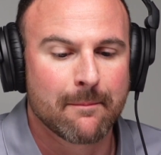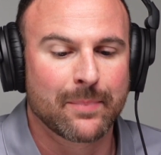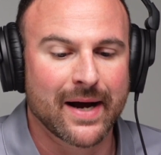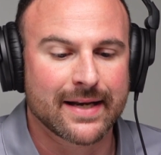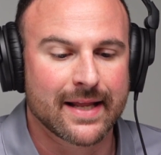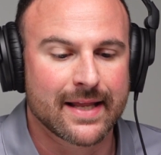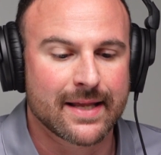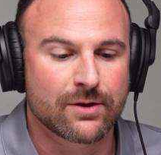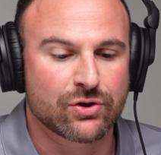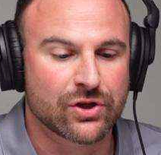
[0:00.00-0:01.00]
but
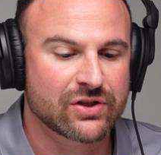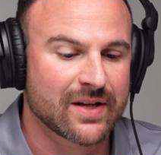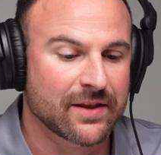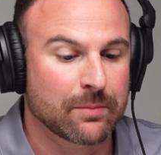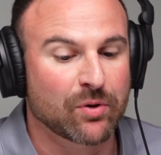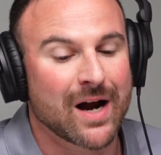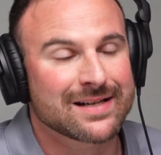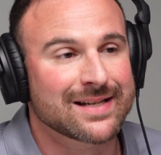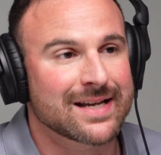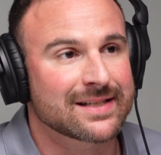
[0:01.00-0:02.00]
just like the
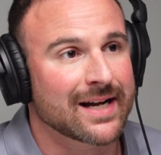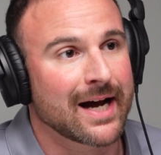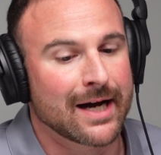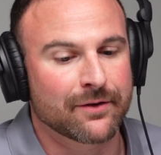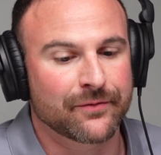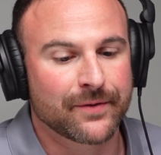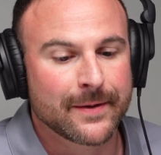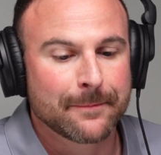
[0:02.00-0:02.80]
process of